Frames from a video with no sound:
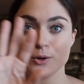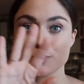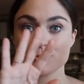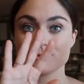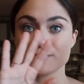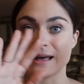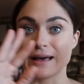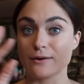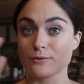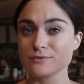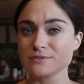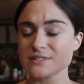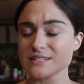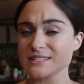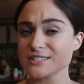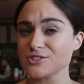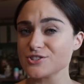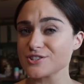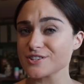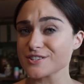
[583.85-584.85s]

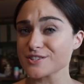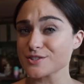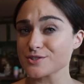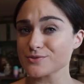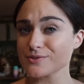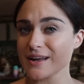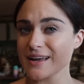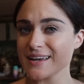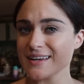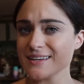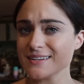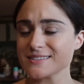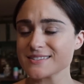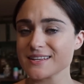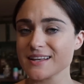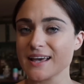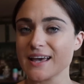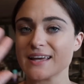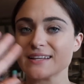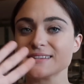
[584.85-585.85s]
rounded just right
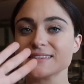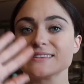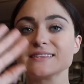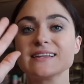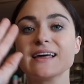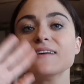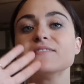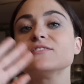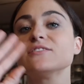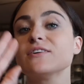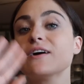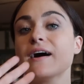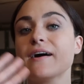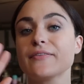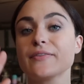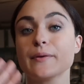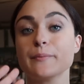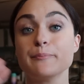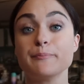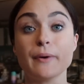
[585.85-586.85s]
and level
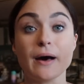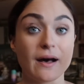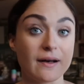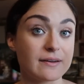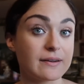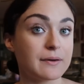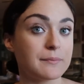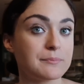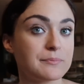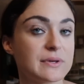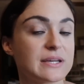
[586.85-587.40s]
on the bottom,